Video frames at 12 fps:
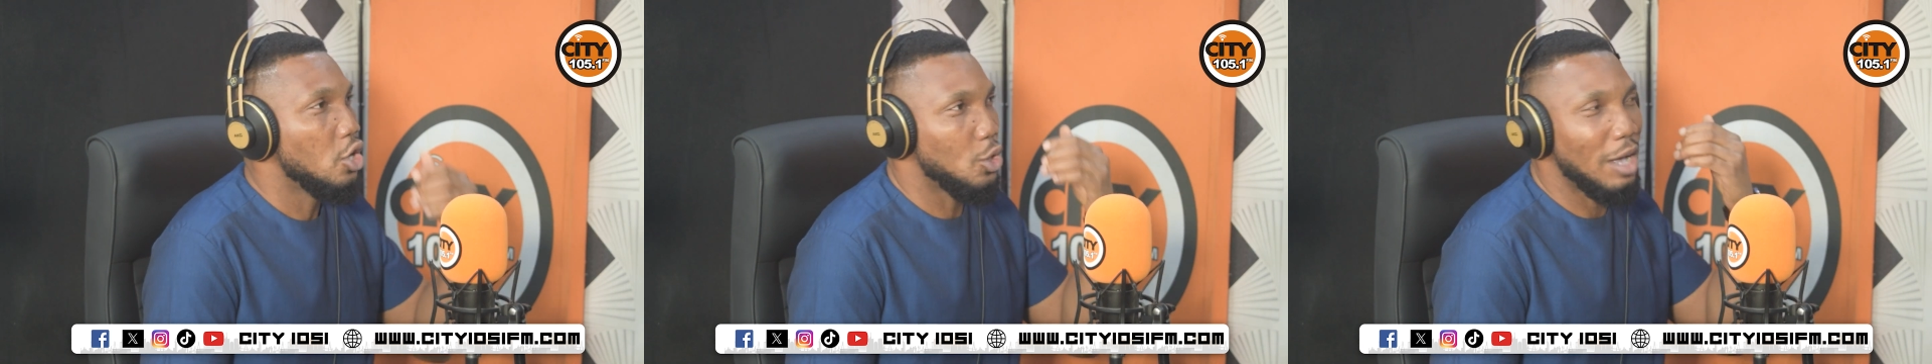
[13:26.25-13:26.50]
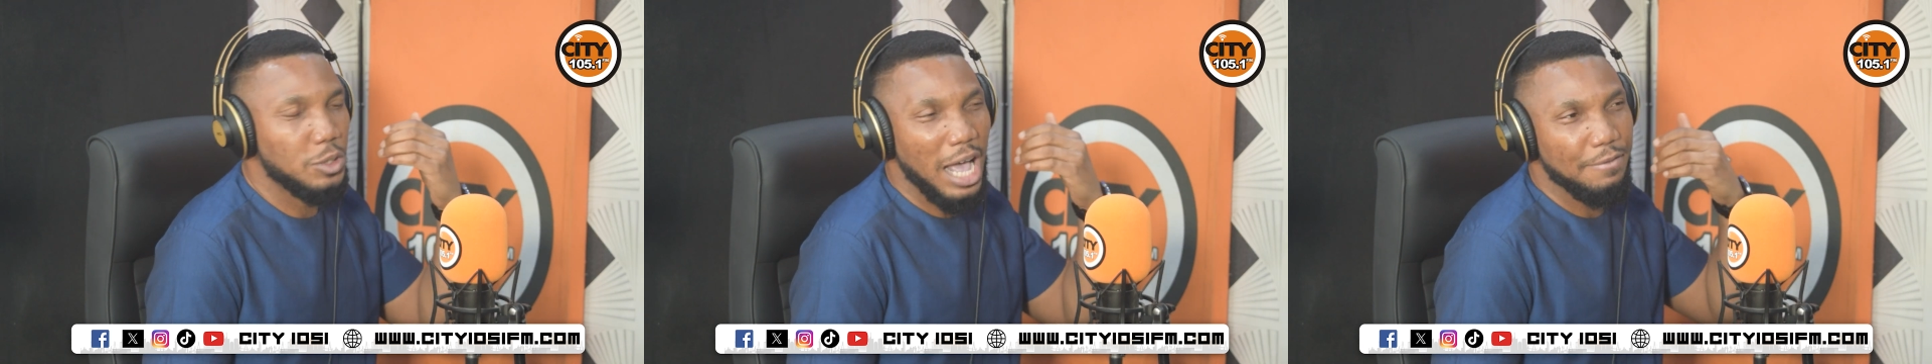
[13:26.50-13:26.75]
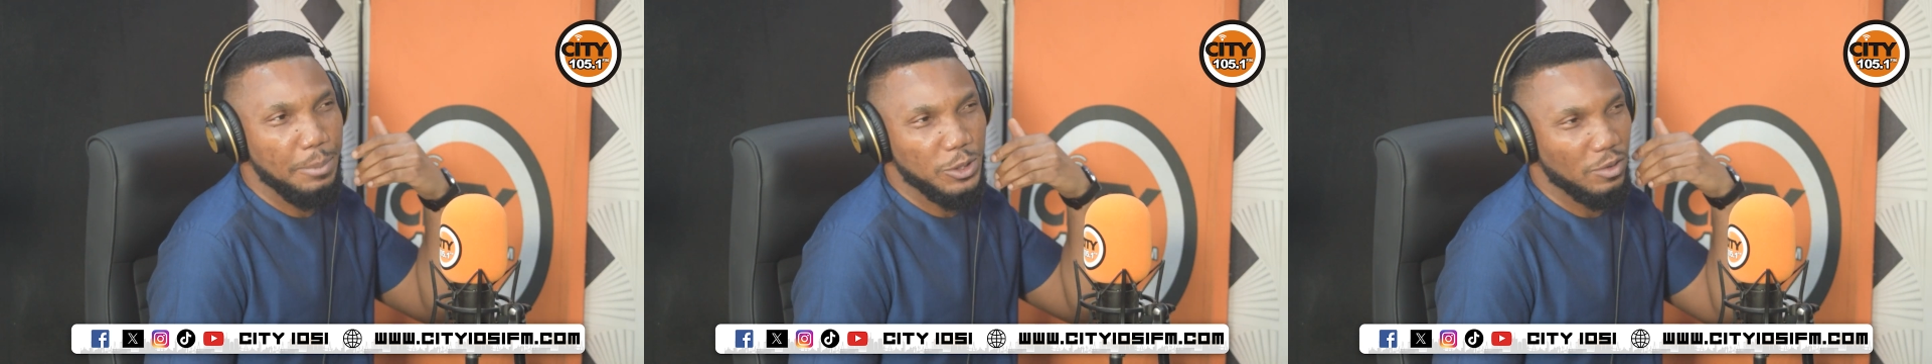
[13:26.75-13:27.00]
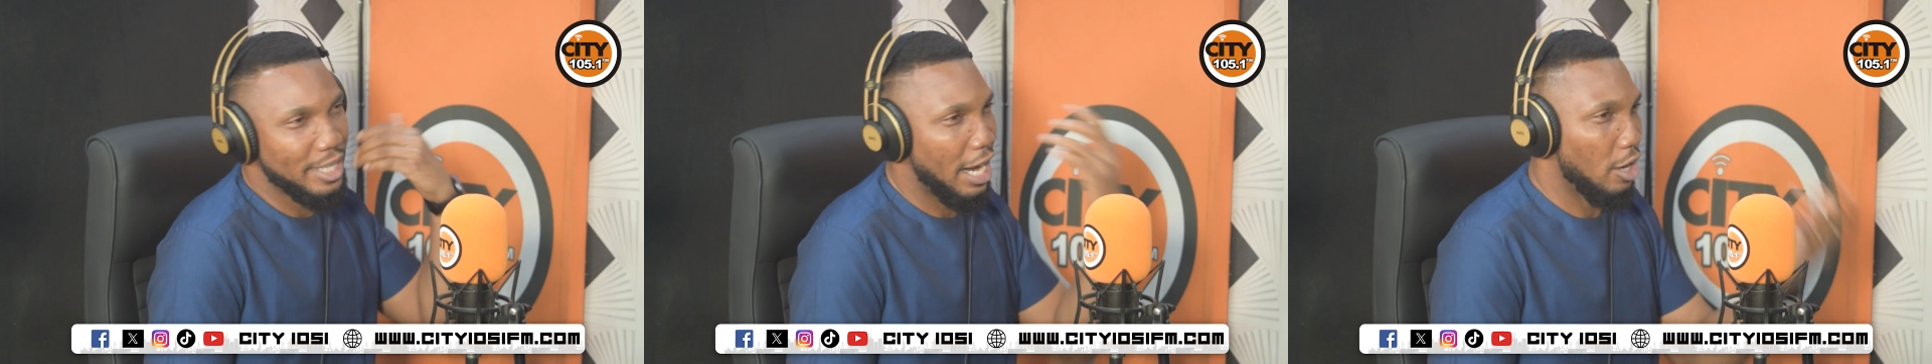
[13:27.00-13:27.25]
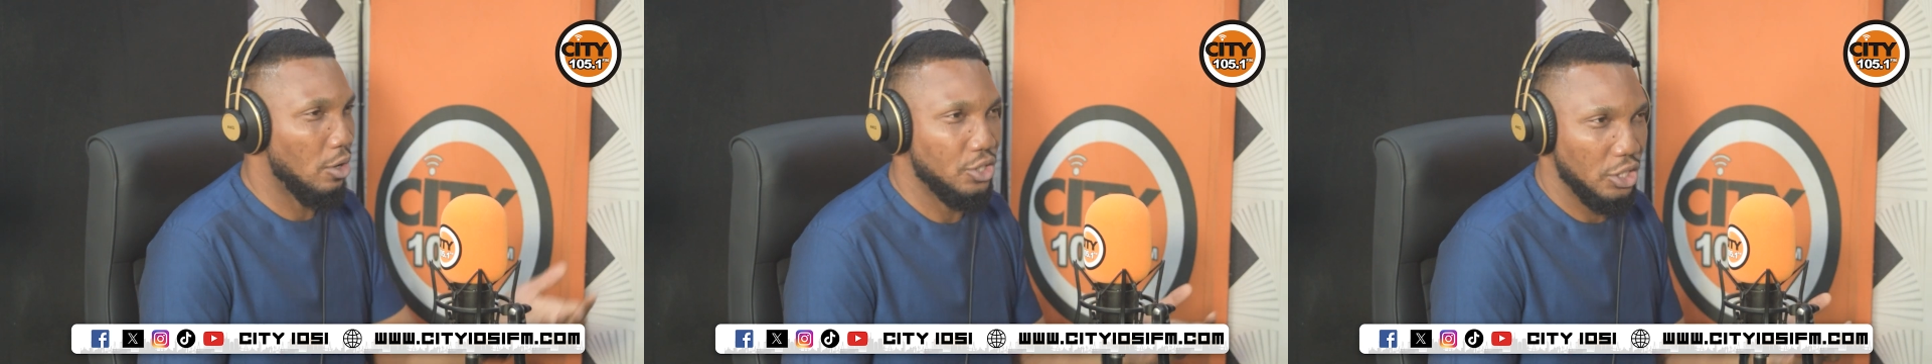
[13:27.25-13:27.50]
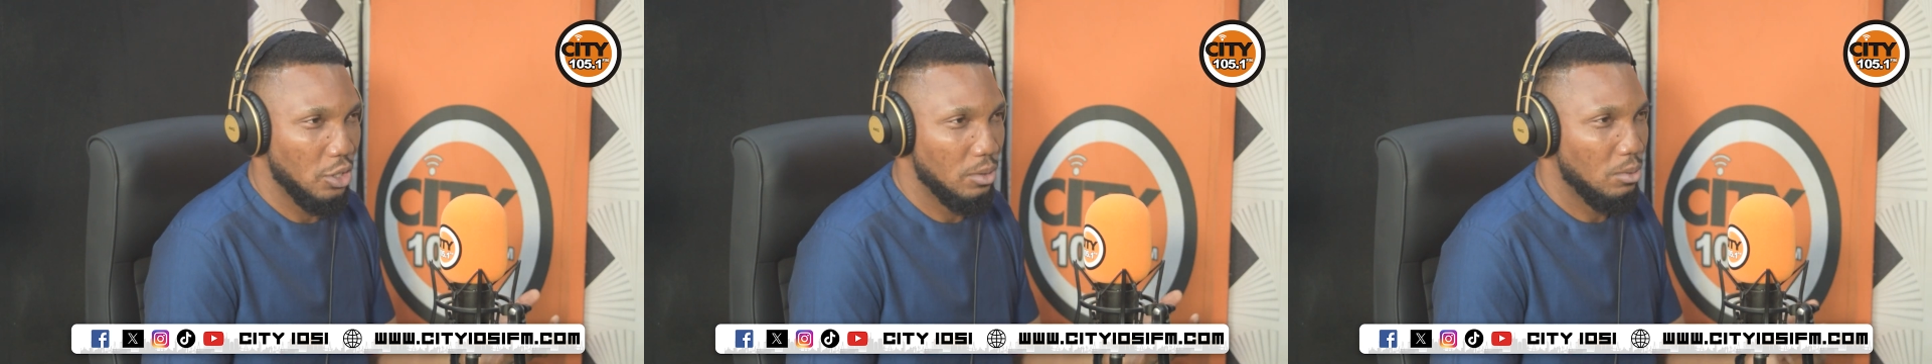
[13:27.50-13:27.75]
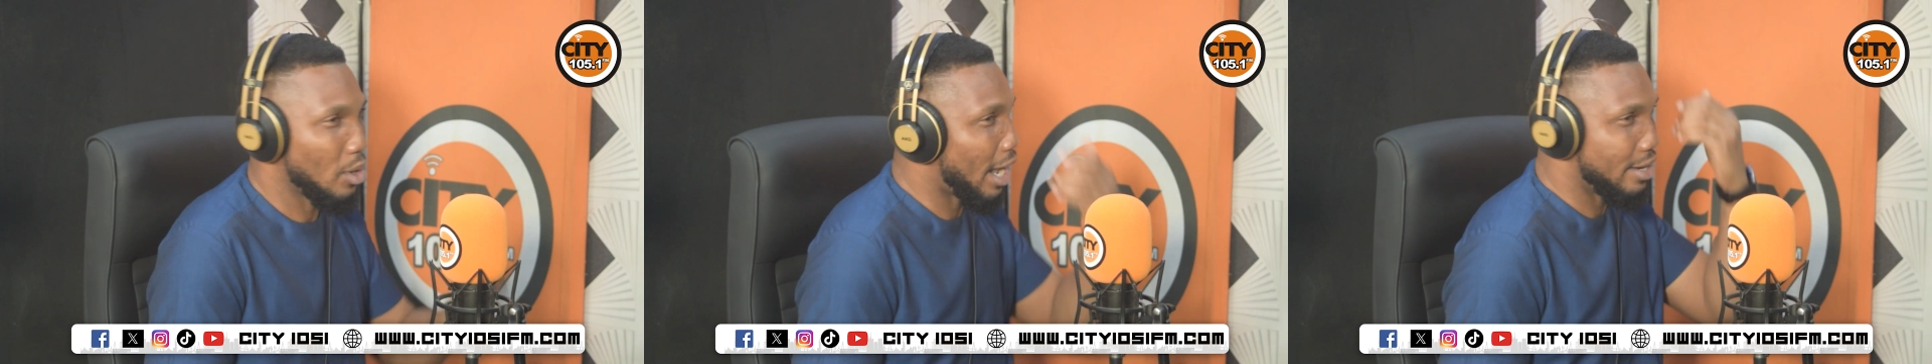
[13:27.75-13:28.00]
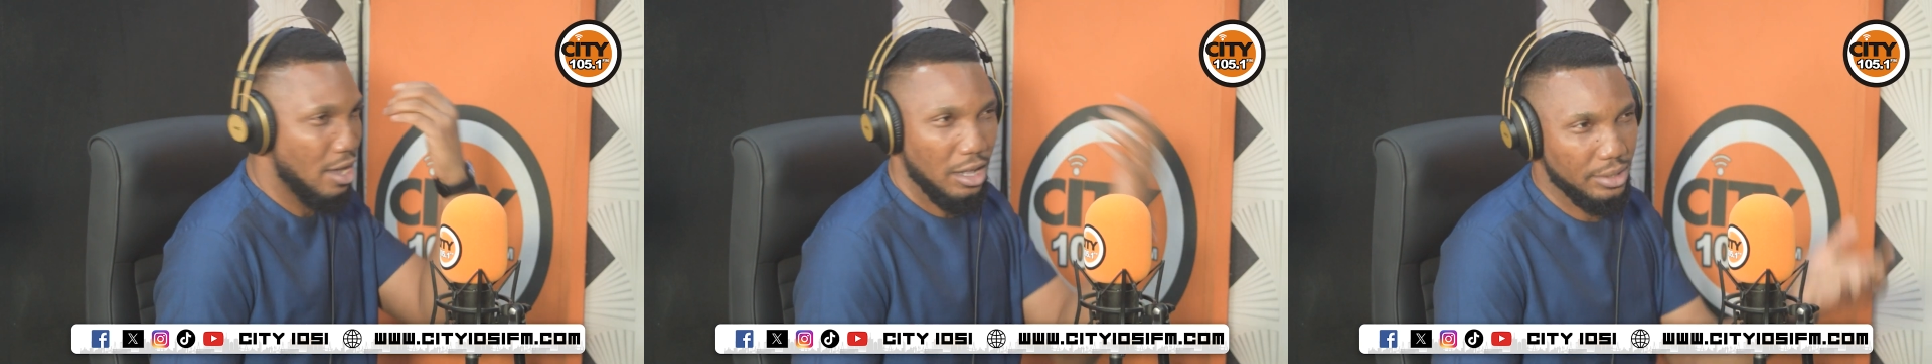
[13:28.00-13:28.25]
You have to have a bit of psychology. Look
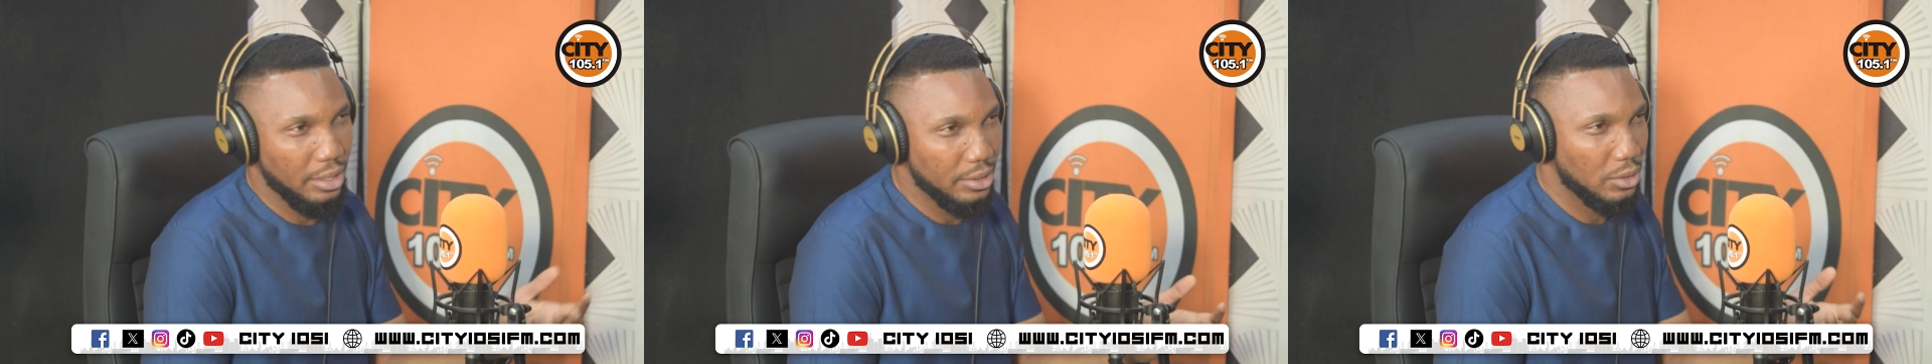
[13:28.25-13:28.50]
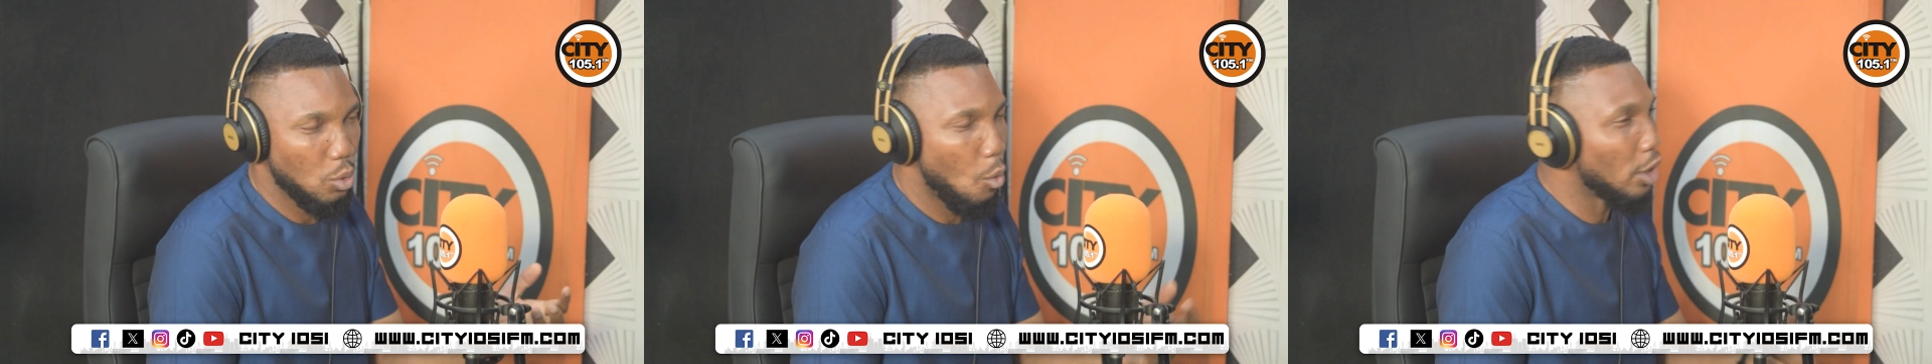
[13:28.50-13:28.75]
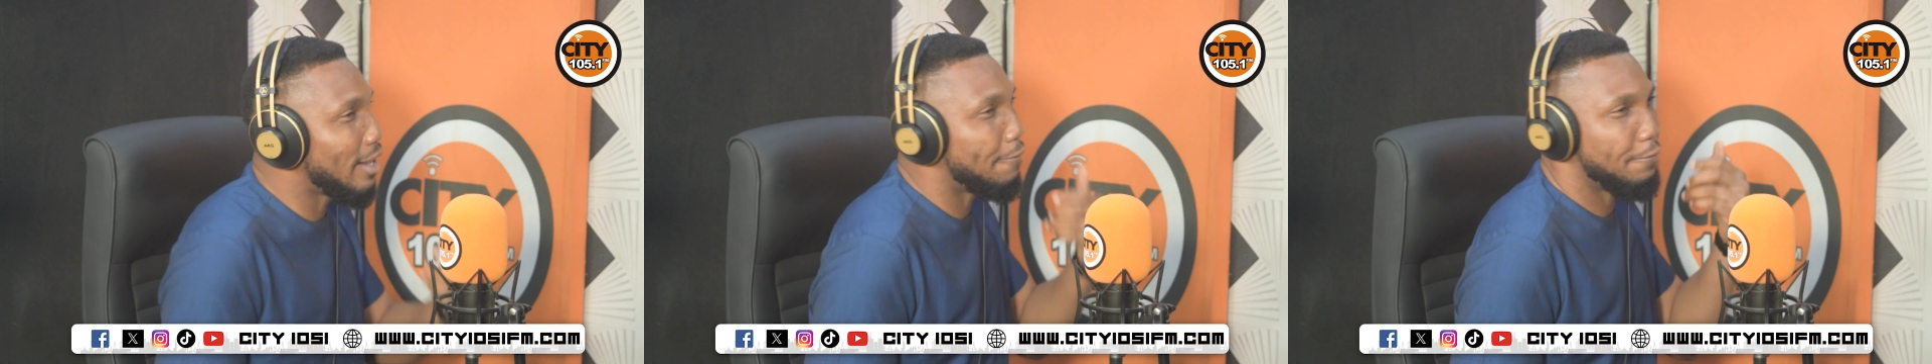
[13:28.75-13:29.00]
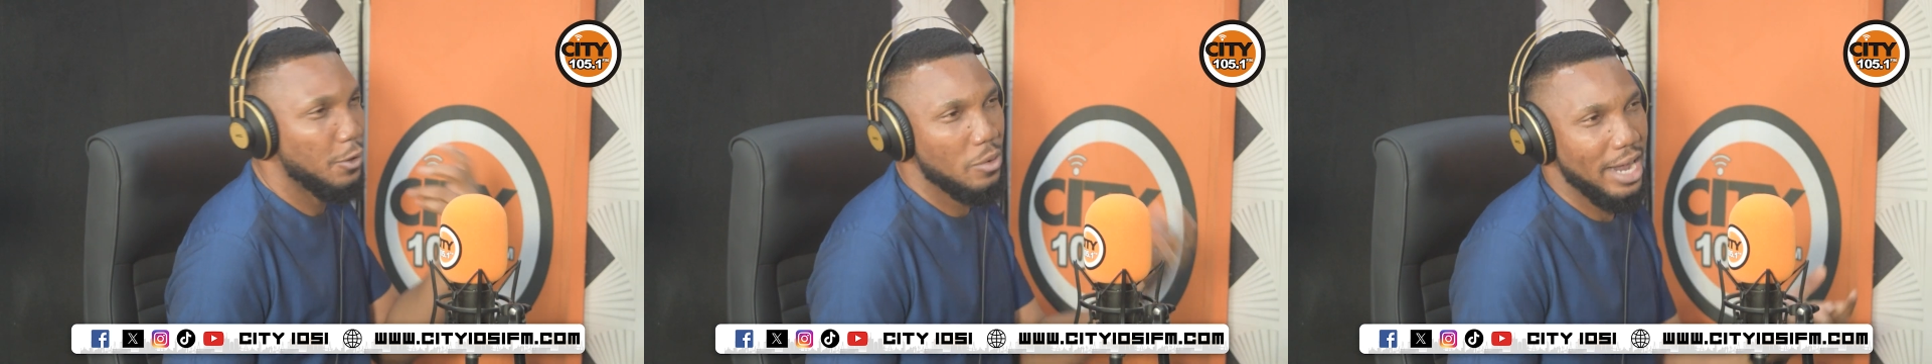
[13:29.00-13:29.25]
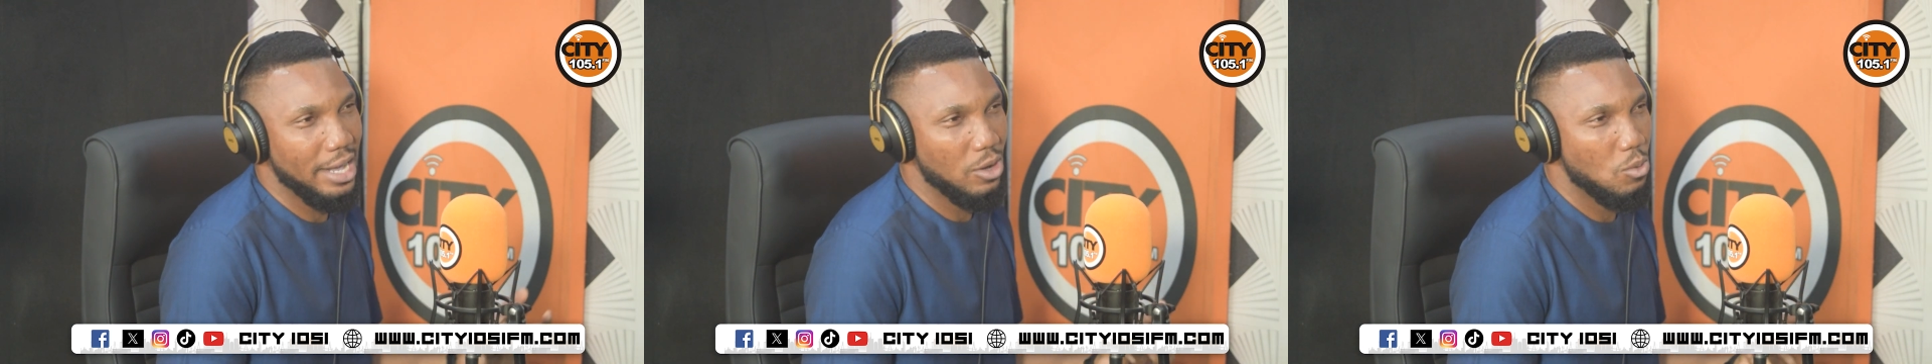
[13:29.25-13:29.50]
at the artist, what they feel like,